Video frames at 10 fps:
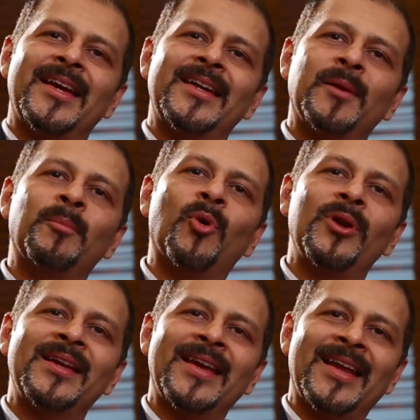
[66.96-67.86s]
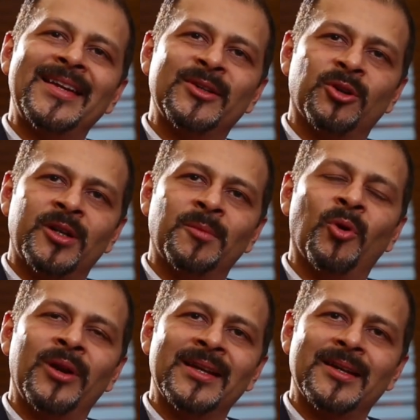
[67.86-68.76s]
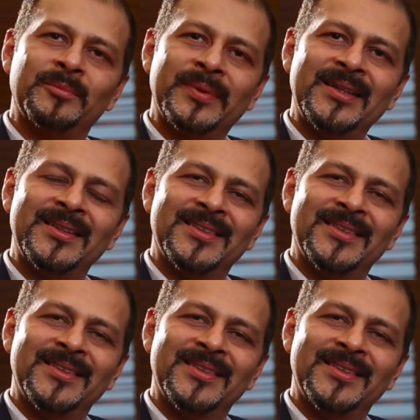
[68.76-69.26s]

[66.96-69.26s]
and a bowling alley called the Bowling Company.